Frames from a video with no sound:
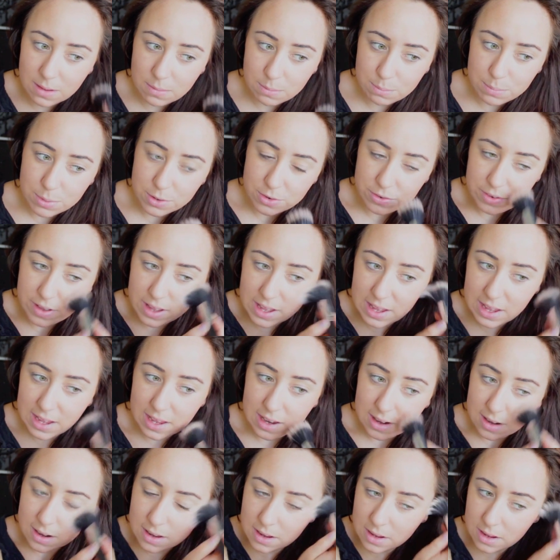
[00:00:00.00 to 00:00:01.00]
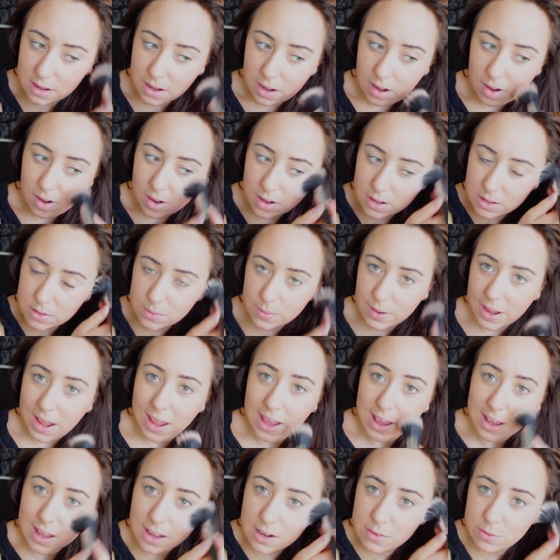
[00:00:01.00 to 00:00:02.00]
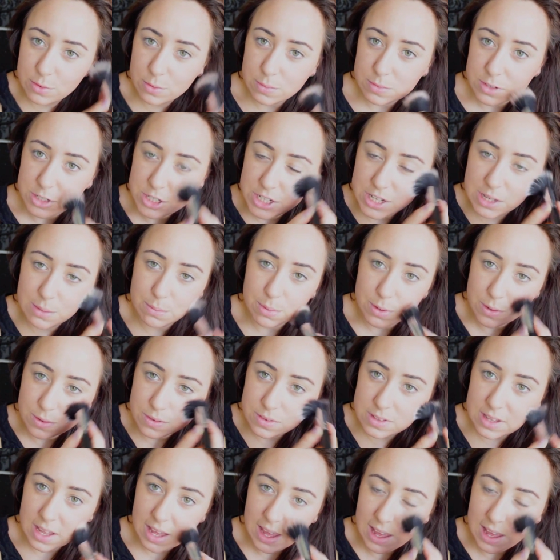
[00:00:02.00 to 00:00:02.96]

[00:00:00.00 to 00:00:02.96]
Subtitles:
and buff it in all the way, kind of up the cheekbones.